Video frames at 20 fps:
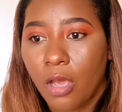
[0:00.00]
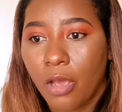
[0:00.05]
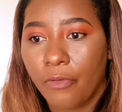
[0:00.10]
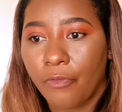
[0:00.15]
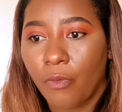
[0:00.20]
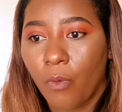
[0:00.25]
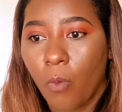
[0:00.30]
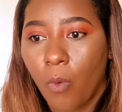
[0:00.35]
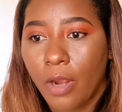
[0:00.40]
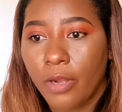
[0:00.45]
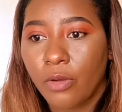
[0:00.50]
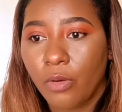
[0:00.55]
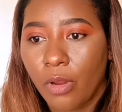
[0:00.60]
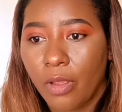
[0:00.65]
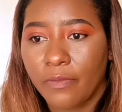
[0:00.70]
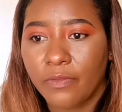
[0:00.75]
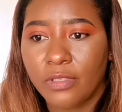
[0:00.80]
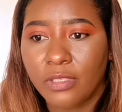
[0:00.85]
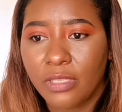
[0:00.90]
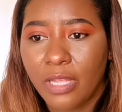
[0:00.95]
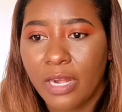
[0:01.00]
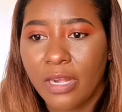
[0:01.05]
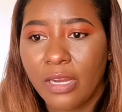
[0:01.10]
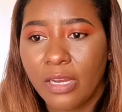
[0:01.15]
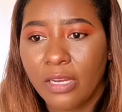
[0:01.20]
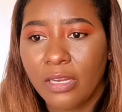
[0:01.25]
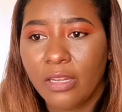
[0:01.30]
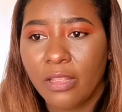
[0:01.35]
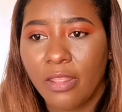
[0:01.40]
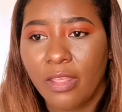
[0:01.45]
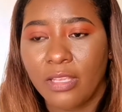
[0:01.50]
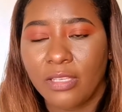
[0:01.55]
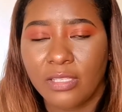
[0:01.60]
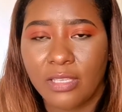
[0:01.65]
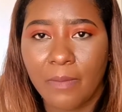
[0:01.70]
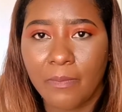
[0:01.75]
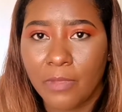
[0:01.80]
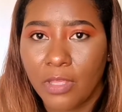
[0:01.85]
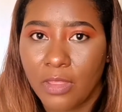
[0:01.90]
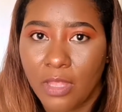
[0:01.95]
for what you have studied, there's
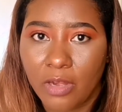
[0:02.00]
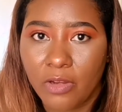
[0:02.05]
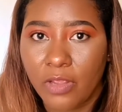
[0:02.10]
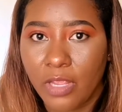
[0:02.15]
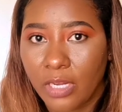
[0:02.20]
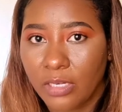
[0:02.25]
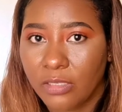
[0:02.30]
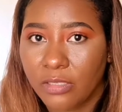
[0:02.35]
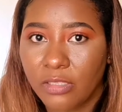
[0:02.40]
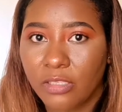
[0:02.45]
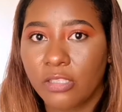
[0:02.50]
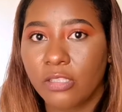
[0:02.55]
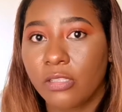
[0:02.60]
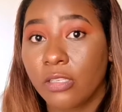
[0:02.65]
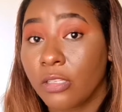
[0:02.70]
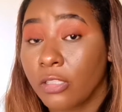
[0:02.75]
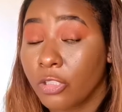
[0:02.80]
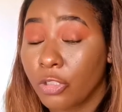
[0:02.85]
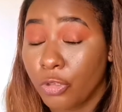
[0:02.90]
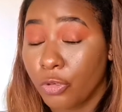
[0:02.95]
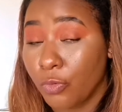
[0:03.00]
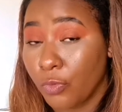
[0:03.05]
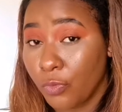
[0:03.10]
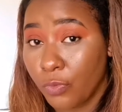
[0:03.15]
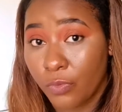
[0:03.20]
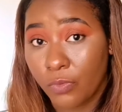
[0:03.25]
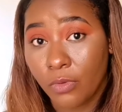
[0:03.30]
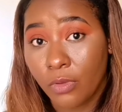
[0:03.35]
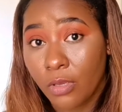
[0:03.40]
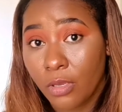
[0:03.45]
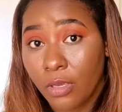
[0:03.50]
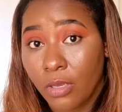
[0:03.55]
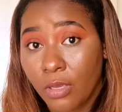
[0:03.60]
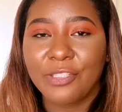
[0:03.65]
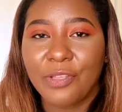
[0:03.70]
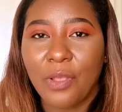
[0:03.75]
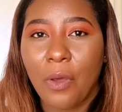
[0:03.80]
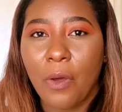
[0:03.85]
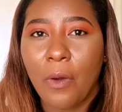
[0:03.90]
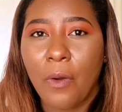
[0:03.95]
something that you can still do.
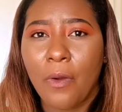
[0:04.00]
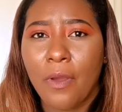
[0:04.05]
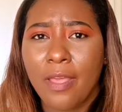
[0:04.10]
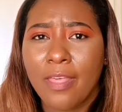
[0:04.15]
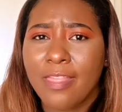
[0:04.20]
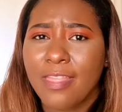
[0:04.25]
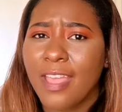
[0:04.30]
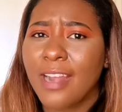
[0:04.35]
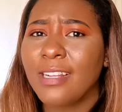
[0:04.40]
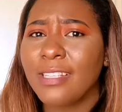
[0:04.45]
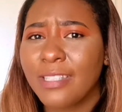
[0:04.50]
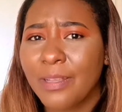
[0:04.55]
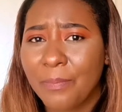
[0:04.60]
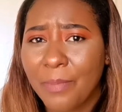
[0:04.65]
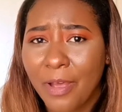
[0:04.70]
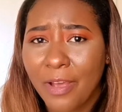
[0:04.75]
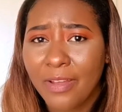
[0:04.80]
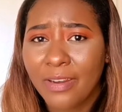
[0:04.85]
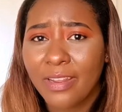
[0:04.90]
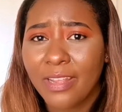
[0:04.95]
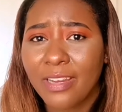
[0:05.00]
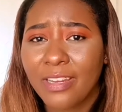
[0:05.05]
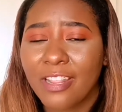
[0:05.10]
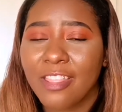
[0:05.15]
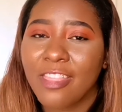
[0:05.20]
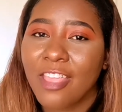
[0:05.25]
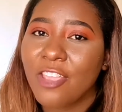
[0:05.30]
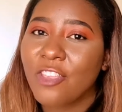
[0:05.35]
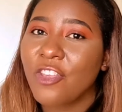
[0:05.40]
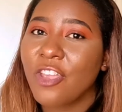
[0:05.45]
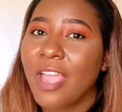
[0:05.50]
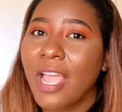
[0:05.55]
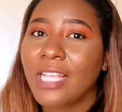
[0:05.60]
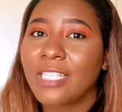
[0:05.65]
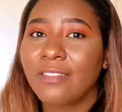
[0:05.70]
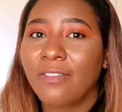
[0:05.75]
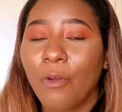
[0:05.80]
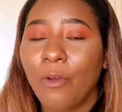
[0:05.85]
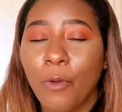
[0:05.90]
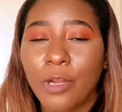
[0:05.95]
So that is about it. Thank you
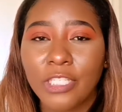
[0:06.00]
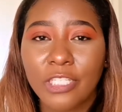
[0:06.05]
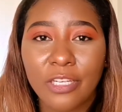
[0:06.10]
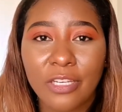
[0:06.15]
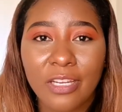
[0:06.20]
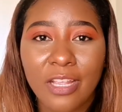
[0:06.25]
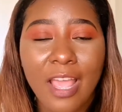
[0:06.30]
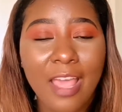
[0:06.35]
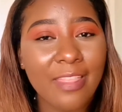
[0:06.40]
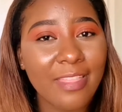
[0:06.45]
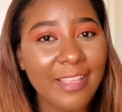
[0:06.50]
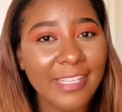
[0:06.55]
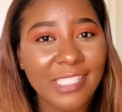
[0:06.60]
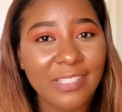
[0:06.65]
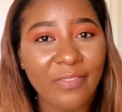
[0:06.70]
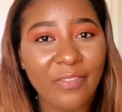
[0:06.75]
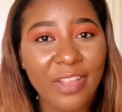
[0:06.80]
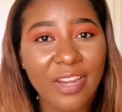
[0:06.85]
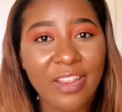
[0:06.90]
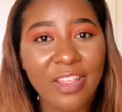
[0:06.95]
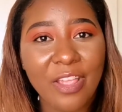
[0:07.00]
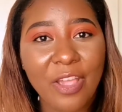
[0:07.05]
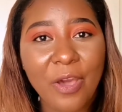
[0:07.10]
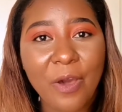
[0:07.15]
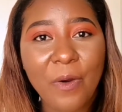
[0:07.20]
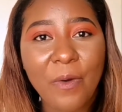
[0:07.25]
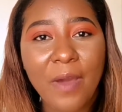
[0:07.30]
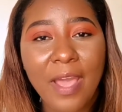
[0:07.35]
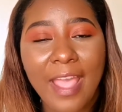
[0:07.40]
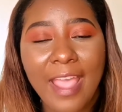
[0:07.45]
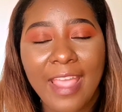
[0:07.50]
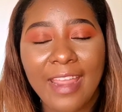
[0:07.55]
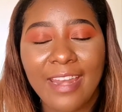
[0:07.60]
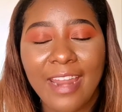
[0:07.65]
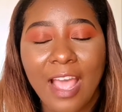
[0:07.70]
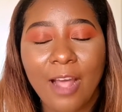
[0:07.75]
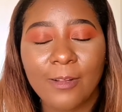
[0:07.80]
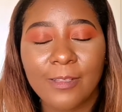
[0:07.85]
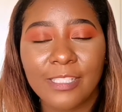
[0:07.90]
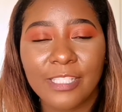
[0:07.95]
guys for watching this video, and
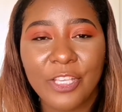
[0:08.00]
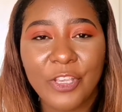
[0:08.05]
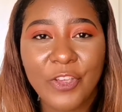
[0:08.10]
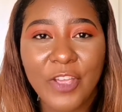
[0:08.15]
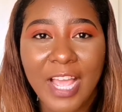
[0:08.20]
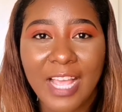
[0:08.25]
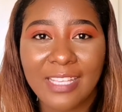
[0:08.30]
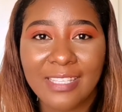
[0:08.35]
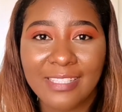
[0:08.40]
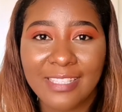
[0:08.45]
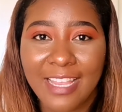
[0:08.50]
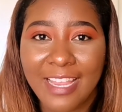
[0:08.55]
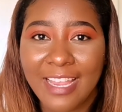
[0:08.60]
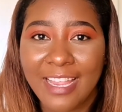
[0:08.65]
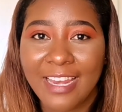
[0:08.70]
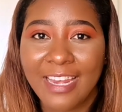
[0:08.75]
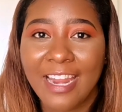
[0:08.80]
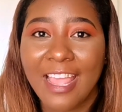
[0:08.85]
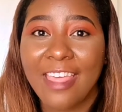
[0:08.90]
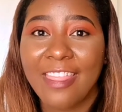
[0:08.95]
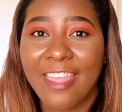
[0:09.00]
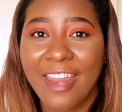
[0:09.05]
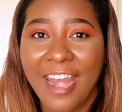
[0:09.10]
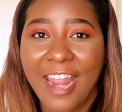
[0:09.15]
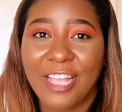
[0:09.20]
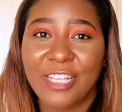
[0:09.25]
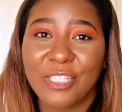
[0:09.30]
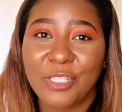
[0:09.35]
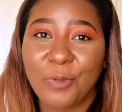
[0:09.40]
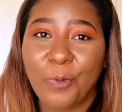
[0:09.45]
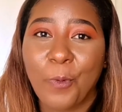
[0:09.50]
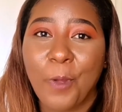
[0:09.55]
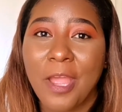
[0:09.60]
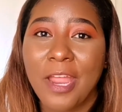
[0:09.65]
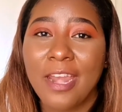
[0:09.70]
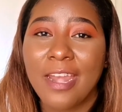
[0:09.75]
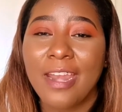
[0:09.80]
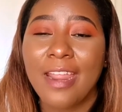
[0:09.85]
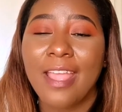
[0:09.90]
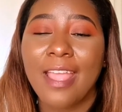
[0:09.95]
I'll see you guys in the next
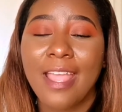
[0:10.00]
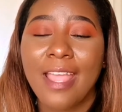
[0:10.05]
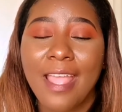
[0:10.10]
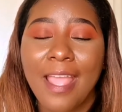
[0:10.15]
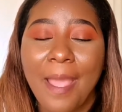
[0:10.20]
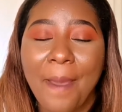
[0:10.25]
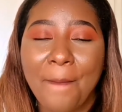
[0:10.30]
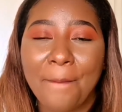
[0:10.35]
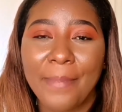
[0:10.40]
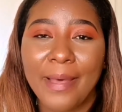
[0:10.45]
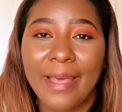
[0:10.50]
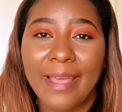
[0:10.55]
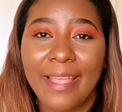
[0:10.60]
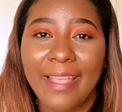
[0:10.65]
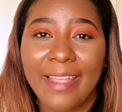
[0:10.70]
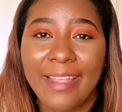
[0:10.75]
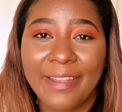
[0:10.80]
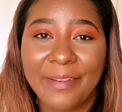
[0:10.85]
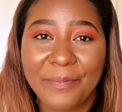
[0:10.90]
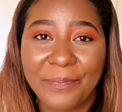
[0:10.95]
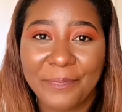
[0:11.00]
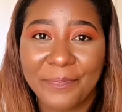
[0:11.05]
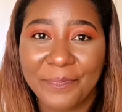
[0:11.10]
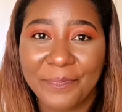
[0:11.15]
one. Bye.